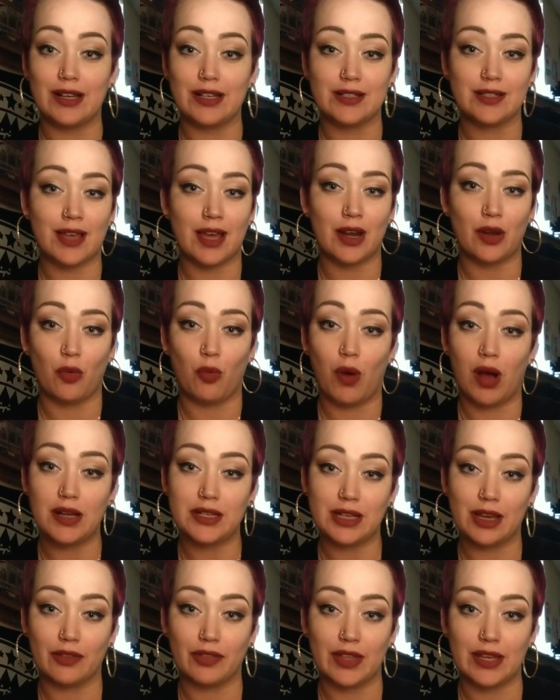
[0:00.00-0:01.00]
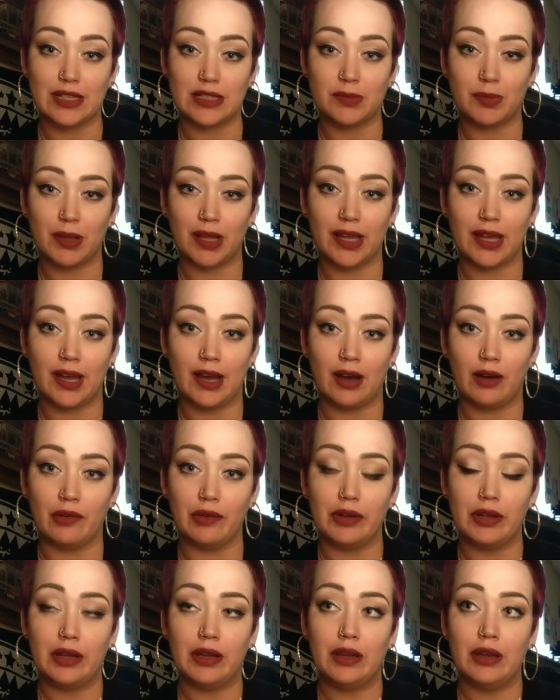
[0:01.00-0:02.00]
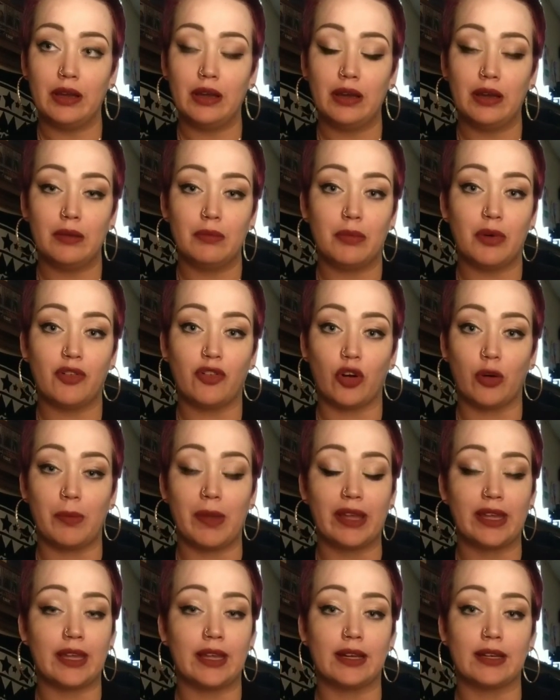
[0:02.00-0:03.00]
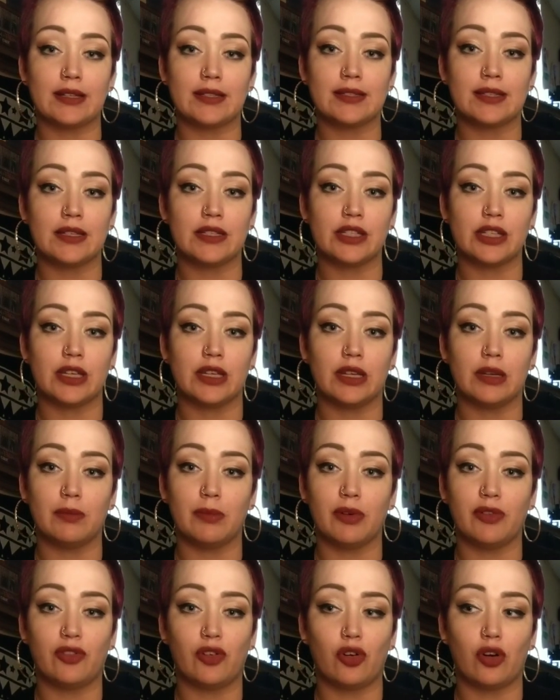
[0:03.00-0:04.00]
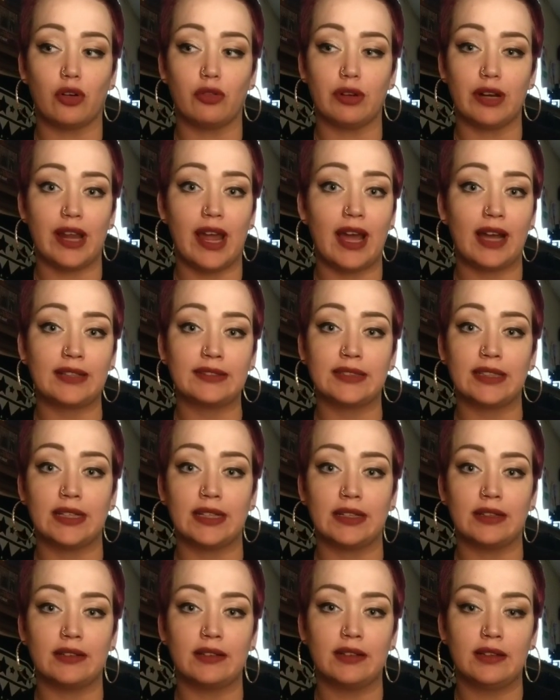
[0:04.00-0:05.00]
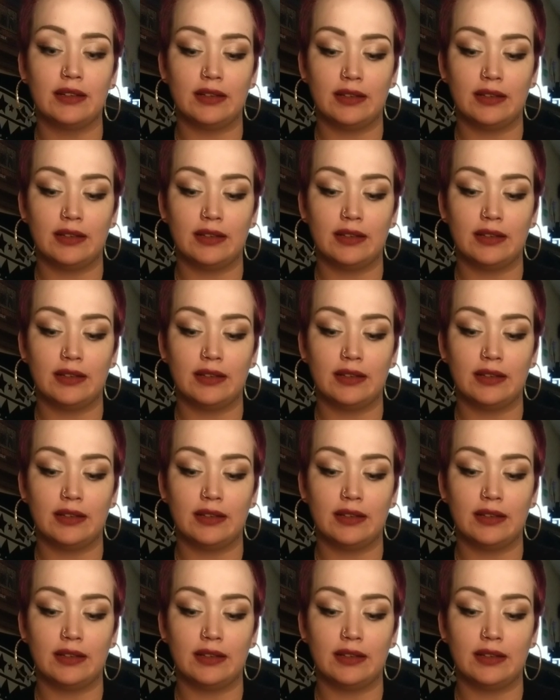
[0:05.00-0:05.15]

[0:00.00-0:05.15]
and just kind of watch how things play out before making a decision, before reacting.